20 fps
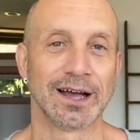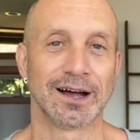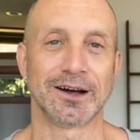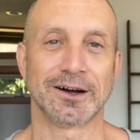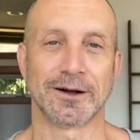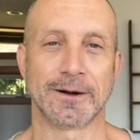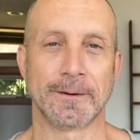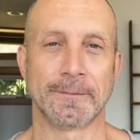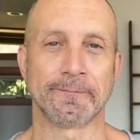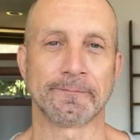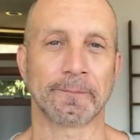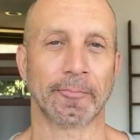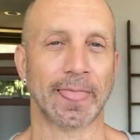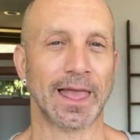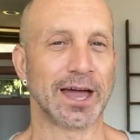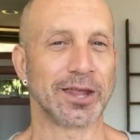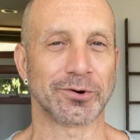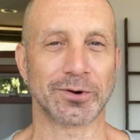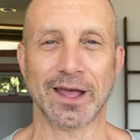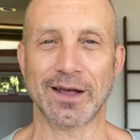
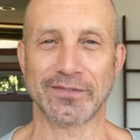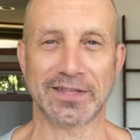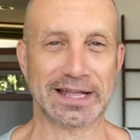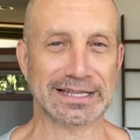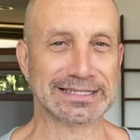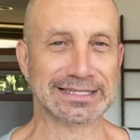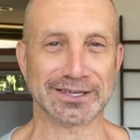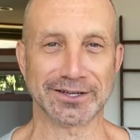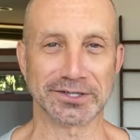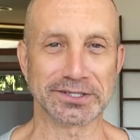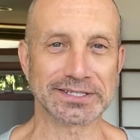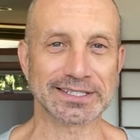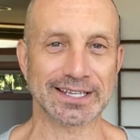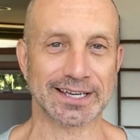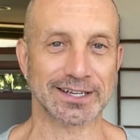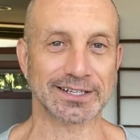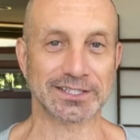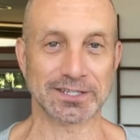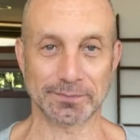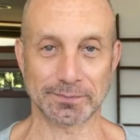I don't have that skill
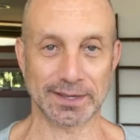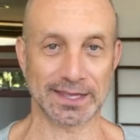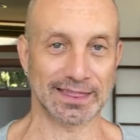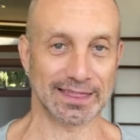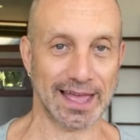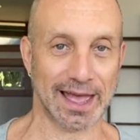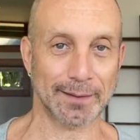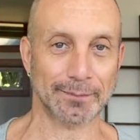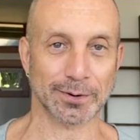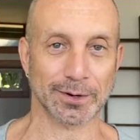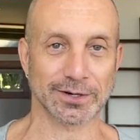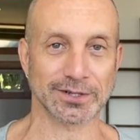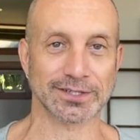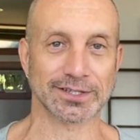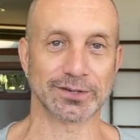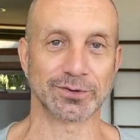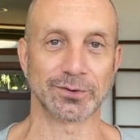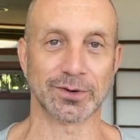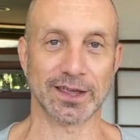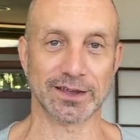set to be that
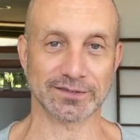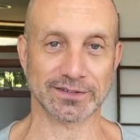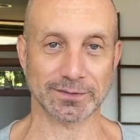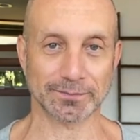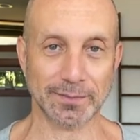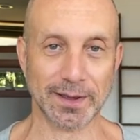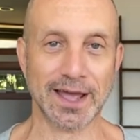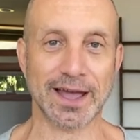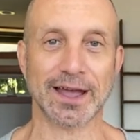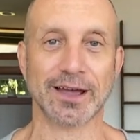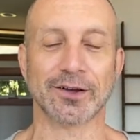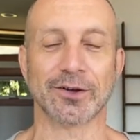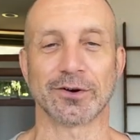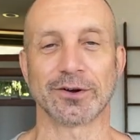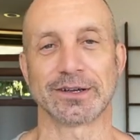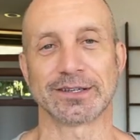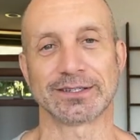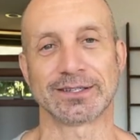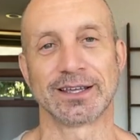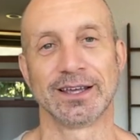person who gives it back or
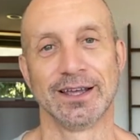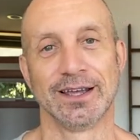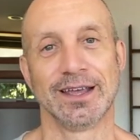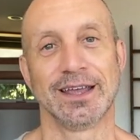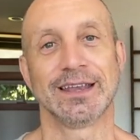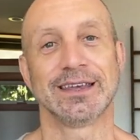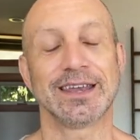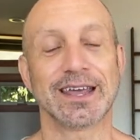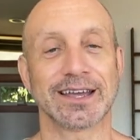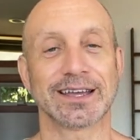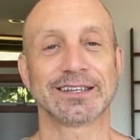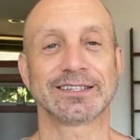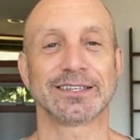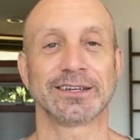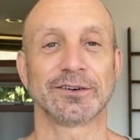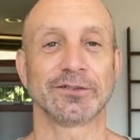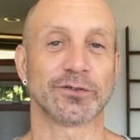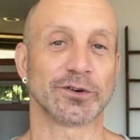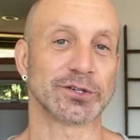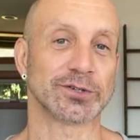is
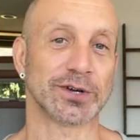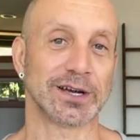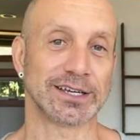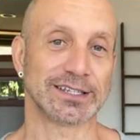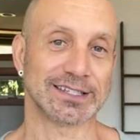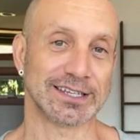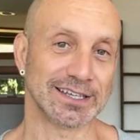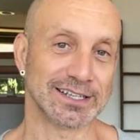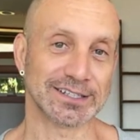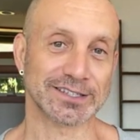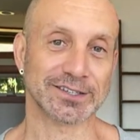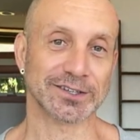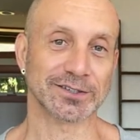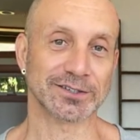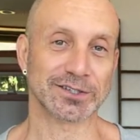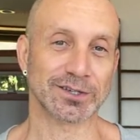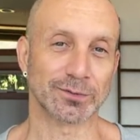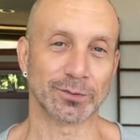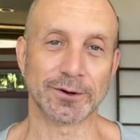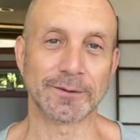negative or tries to
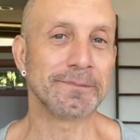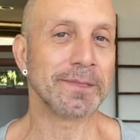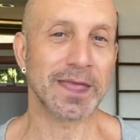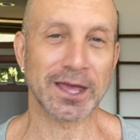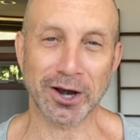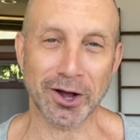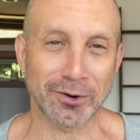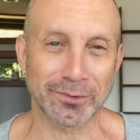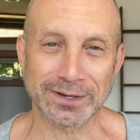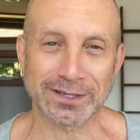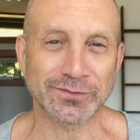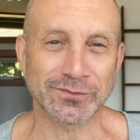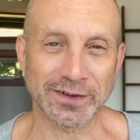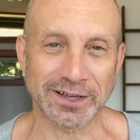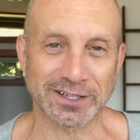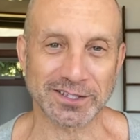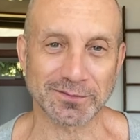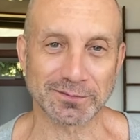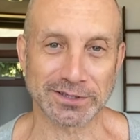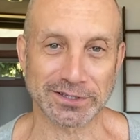insult someone. It always
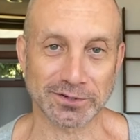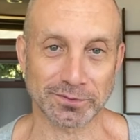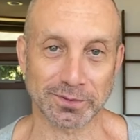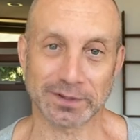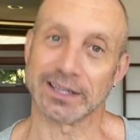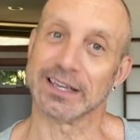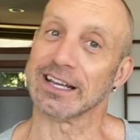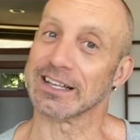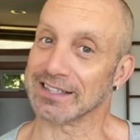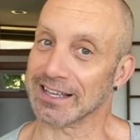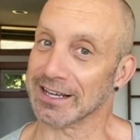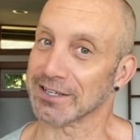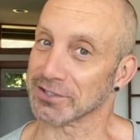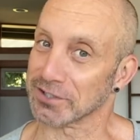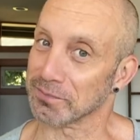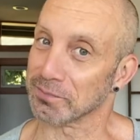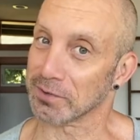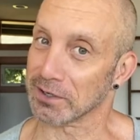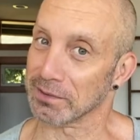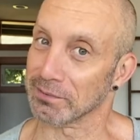fails miserably. It's
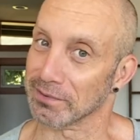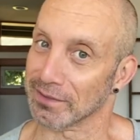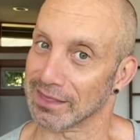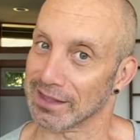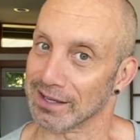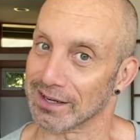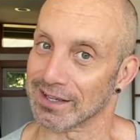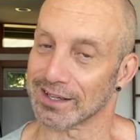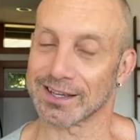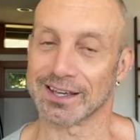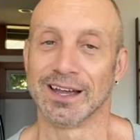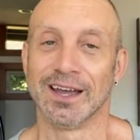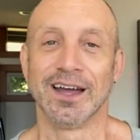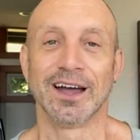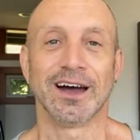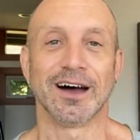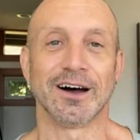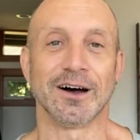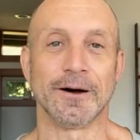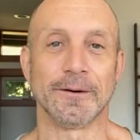actually pretty pathetic.
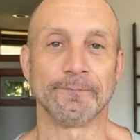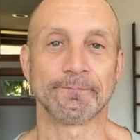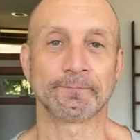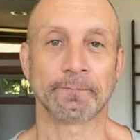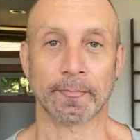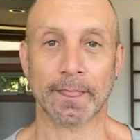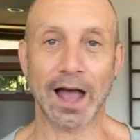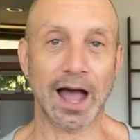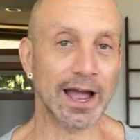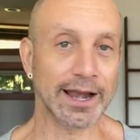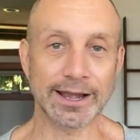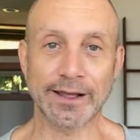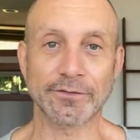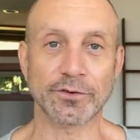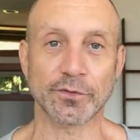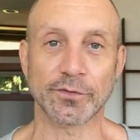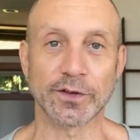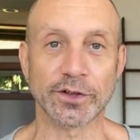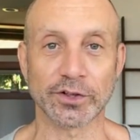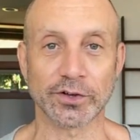I
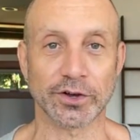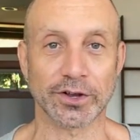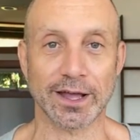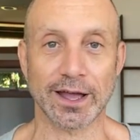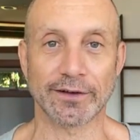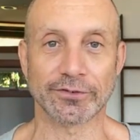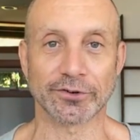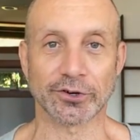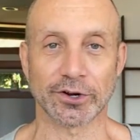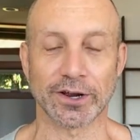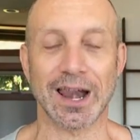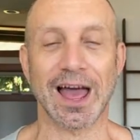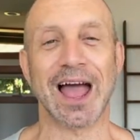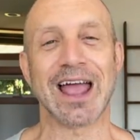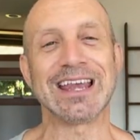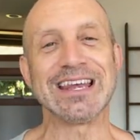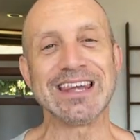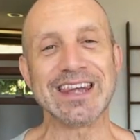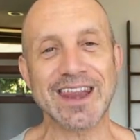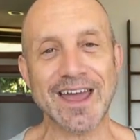never feel good after it.
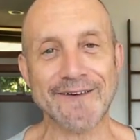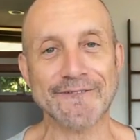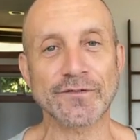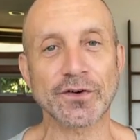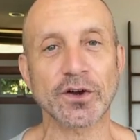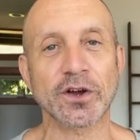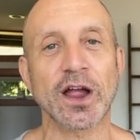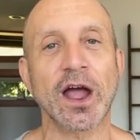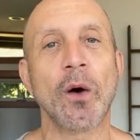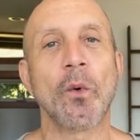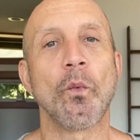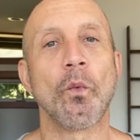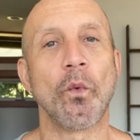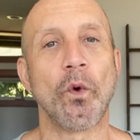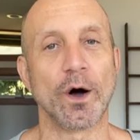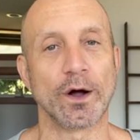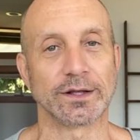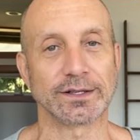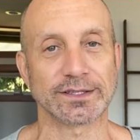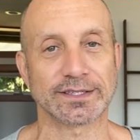I never
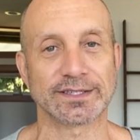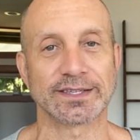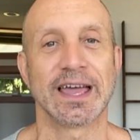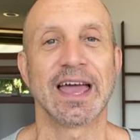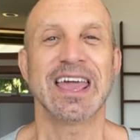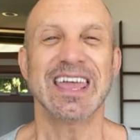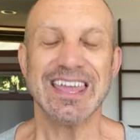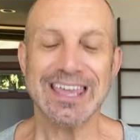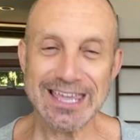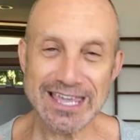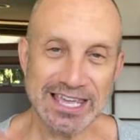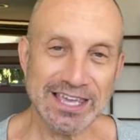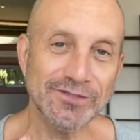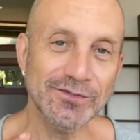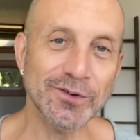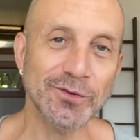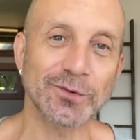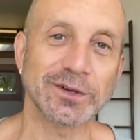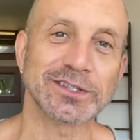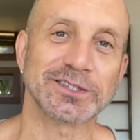once,
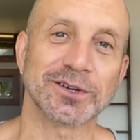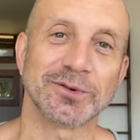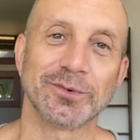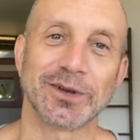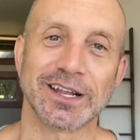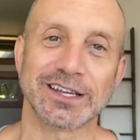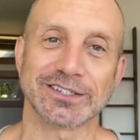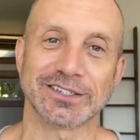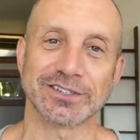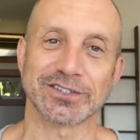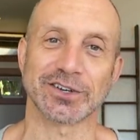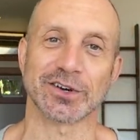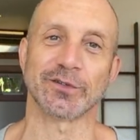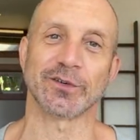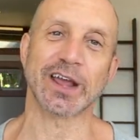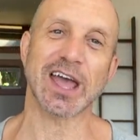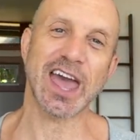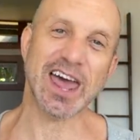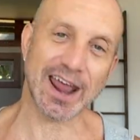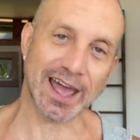even when someone has
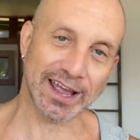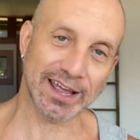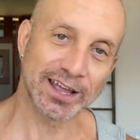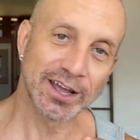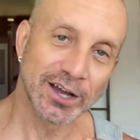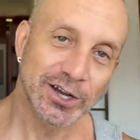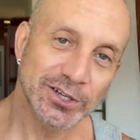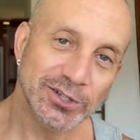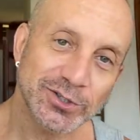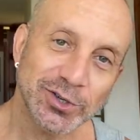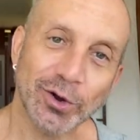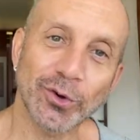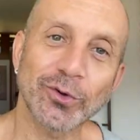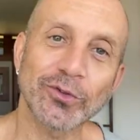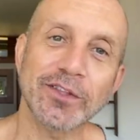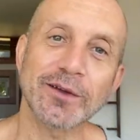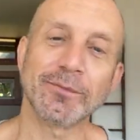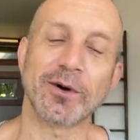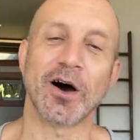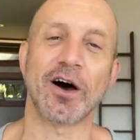deserved it and I
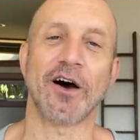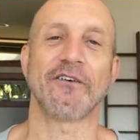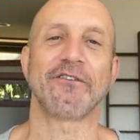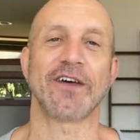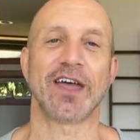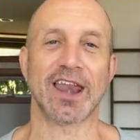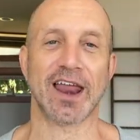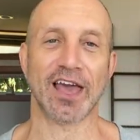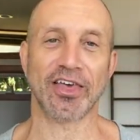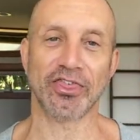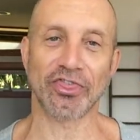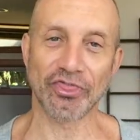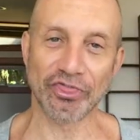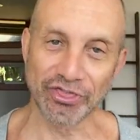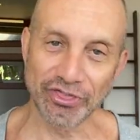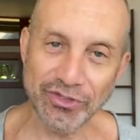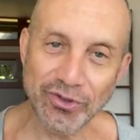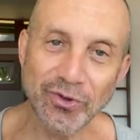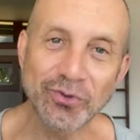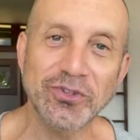told them off and I
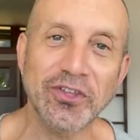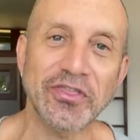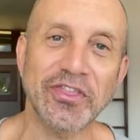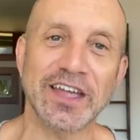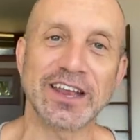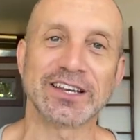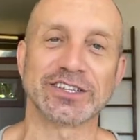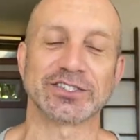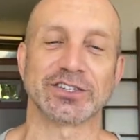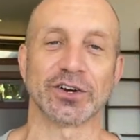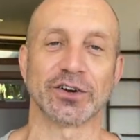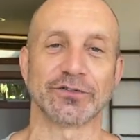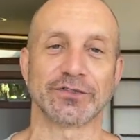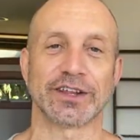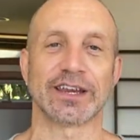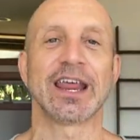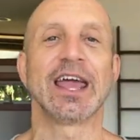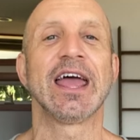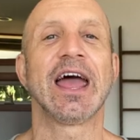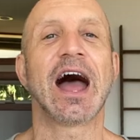knew that they deserved
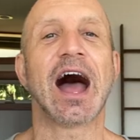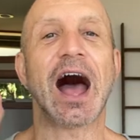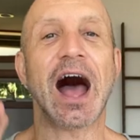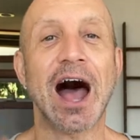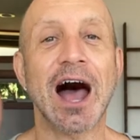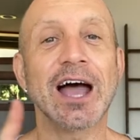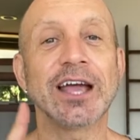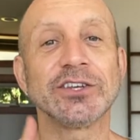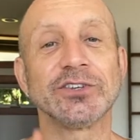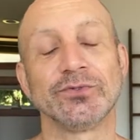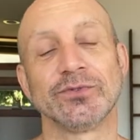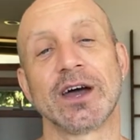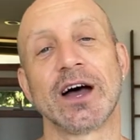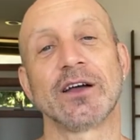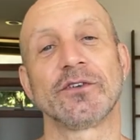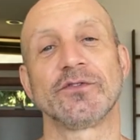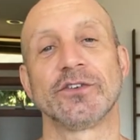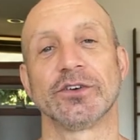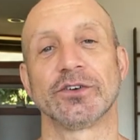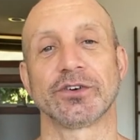it, I do
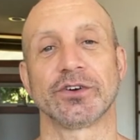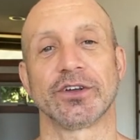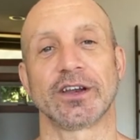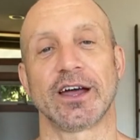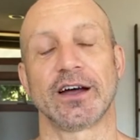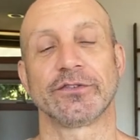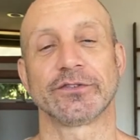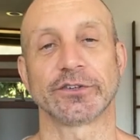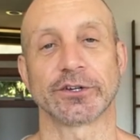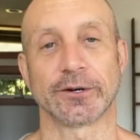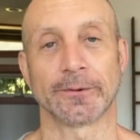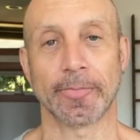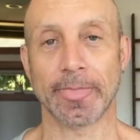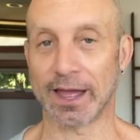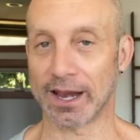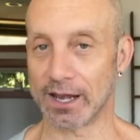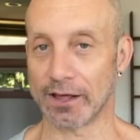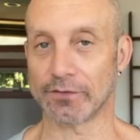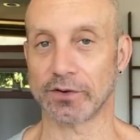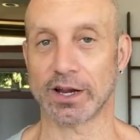not feel good after.
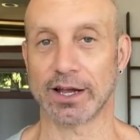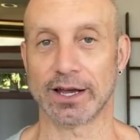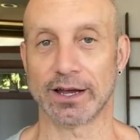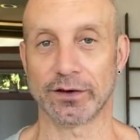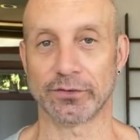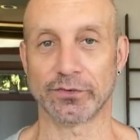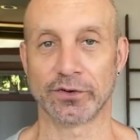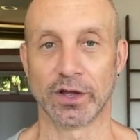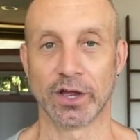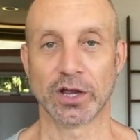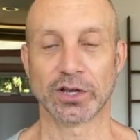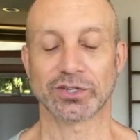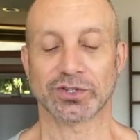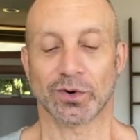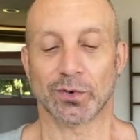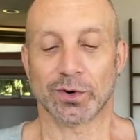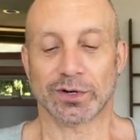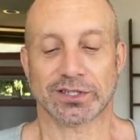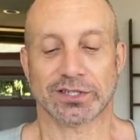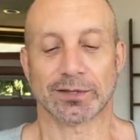I never have. So
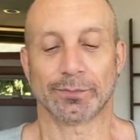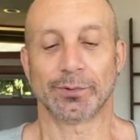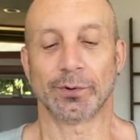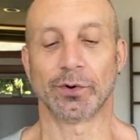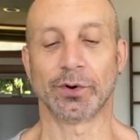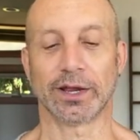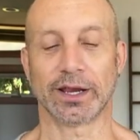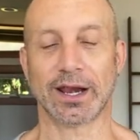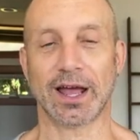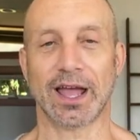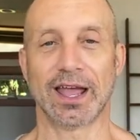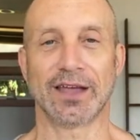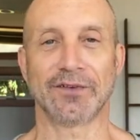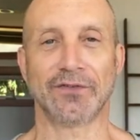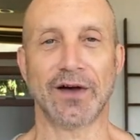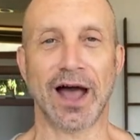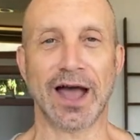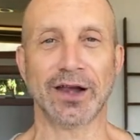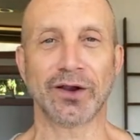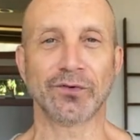what's the point? If
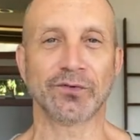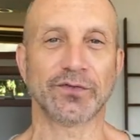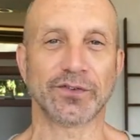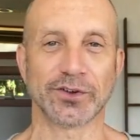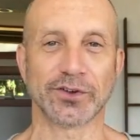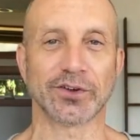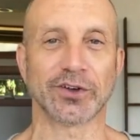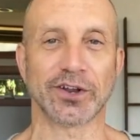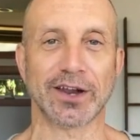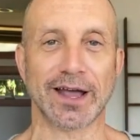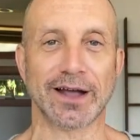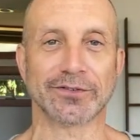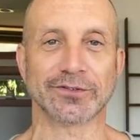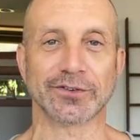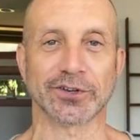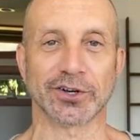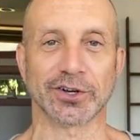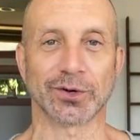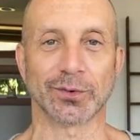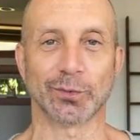I don't feel good
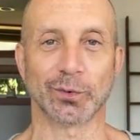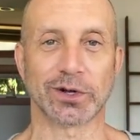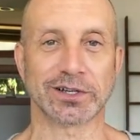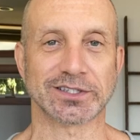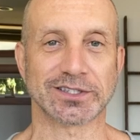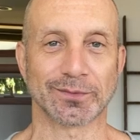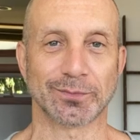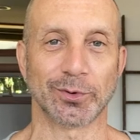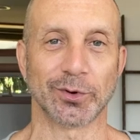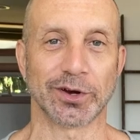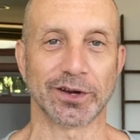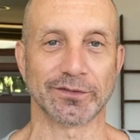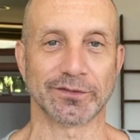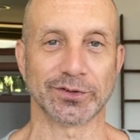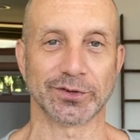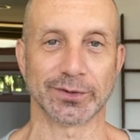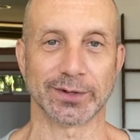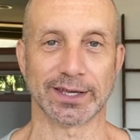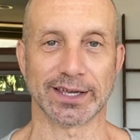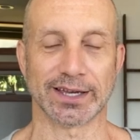after, what's the point of
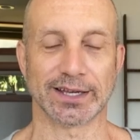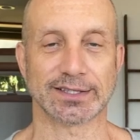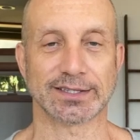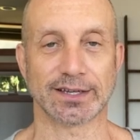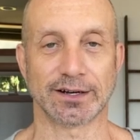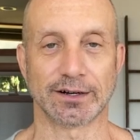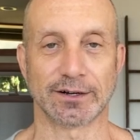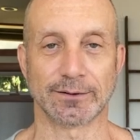doing it?